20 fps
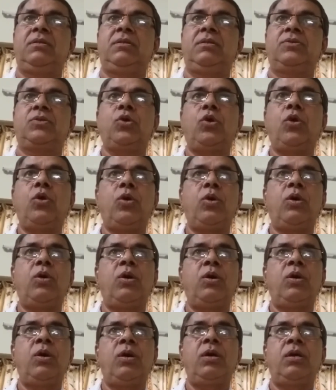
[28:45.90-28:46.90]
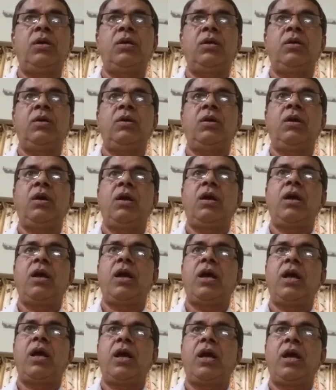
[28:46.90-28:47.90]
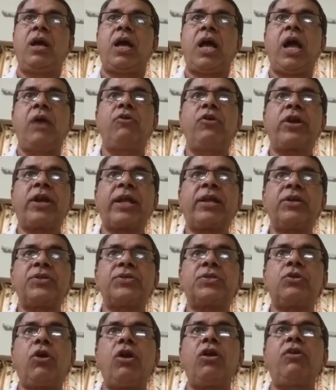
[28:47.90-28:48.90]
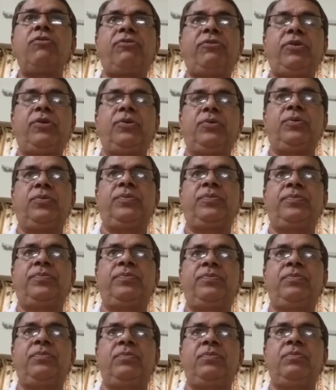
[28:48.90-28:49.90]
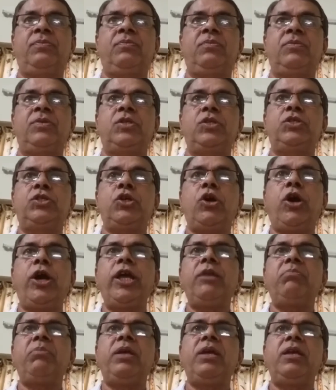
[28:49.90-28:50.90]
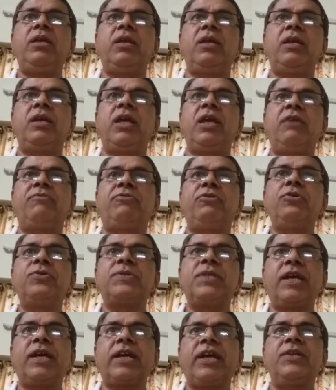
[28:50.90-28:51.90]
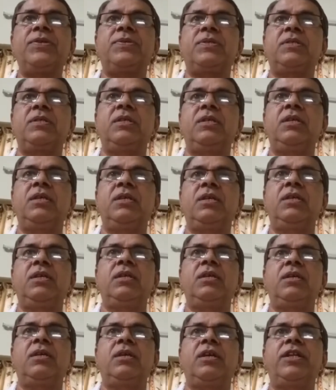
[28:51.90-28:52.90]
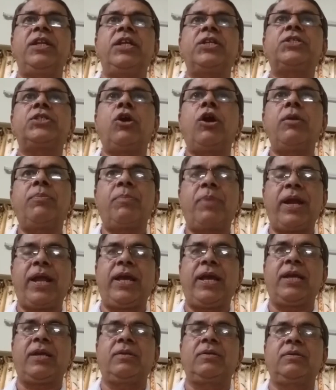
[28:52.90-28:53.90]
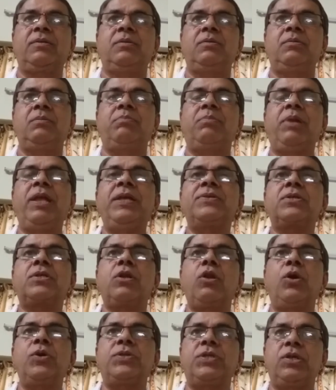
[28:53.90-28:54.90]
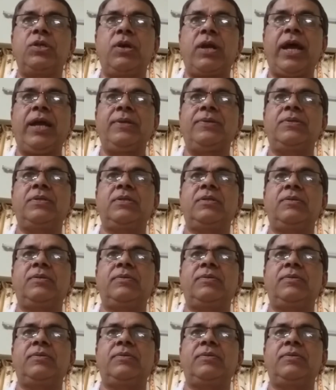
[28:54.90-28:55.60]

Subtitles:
So, I would request all of you to join me a few seconds in a short prayer. Please close your eyes.